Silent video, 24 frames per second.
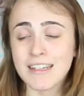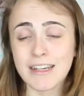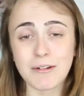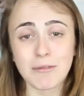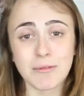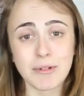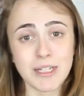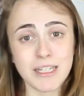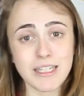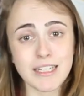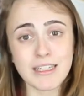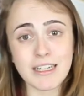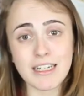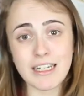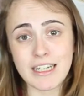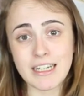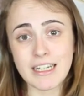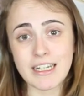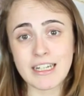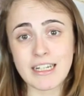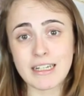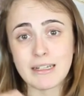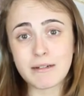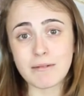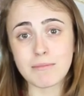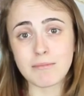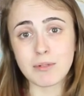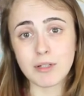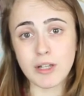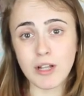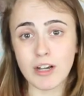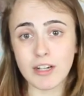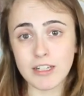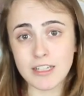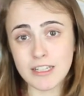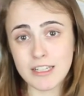that when a
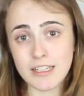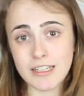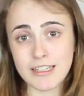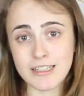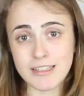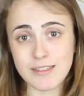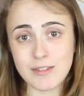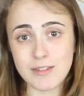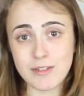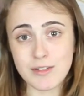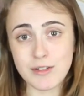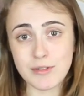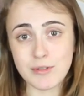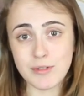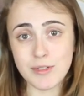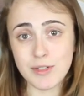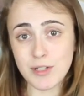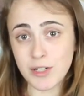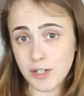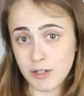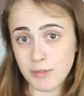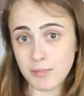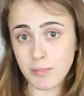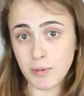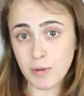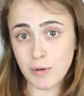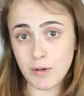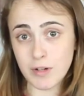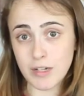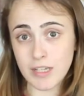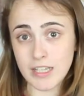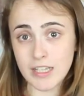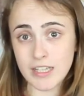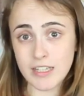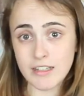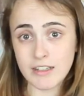blogger gets to a certain
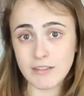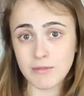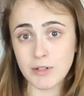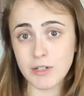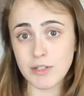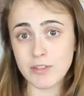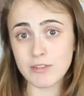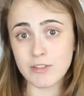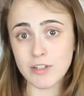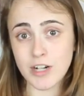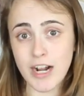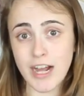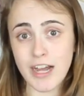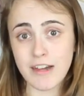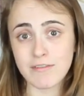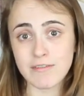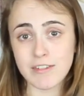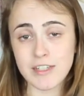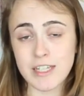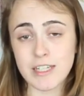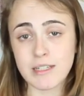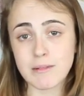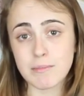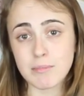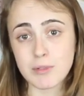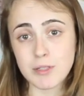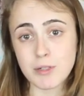point with traffic,